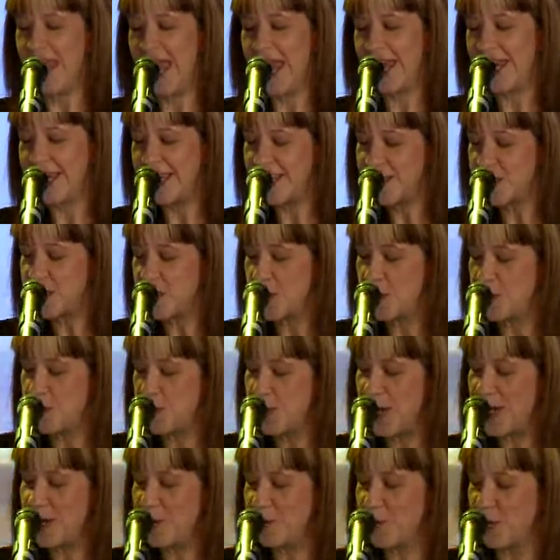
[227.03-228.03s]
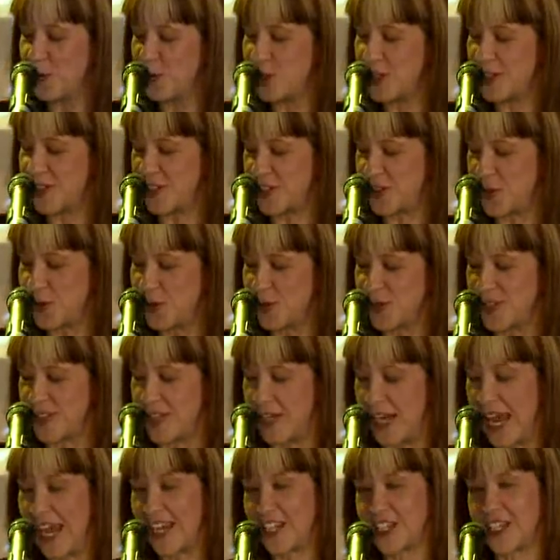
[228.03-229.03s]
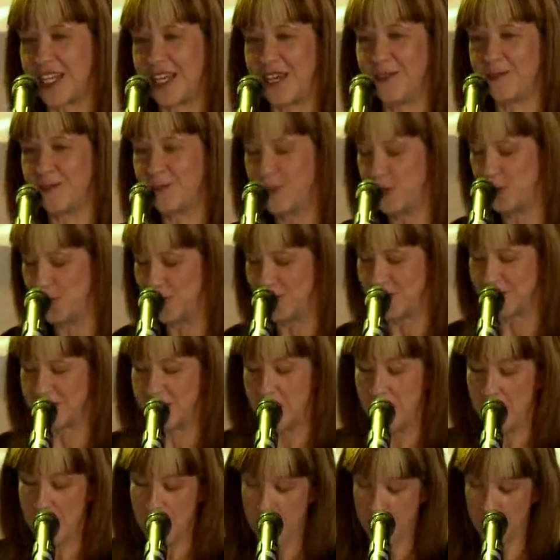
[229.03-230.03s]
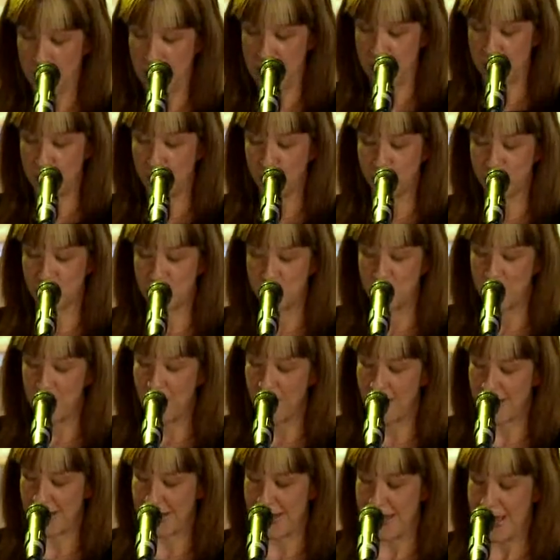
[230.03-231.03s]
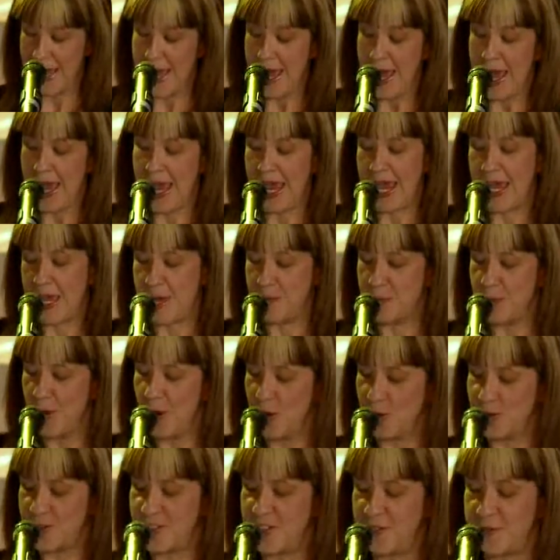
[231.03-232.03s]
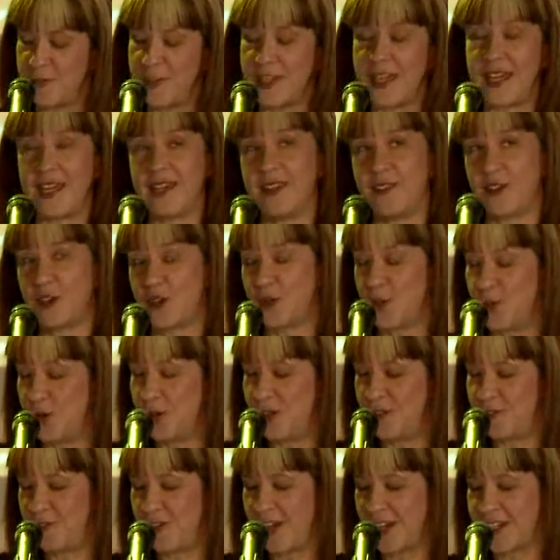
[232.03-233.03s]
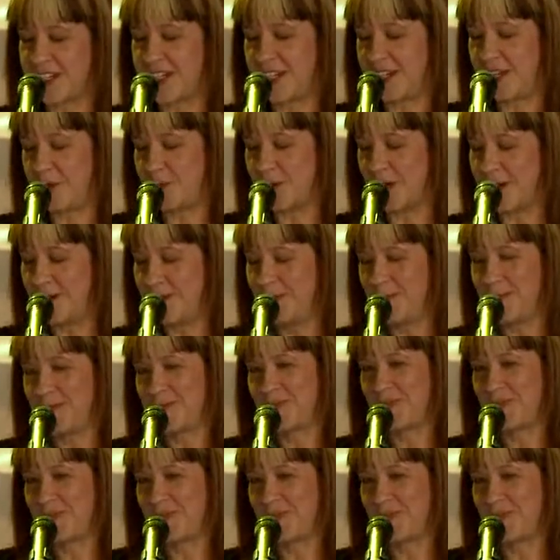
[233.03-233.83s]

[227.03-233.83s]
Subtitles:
And it's brick and mortar stores that actually influence people to buy impulsively. Gruen effect, anyone?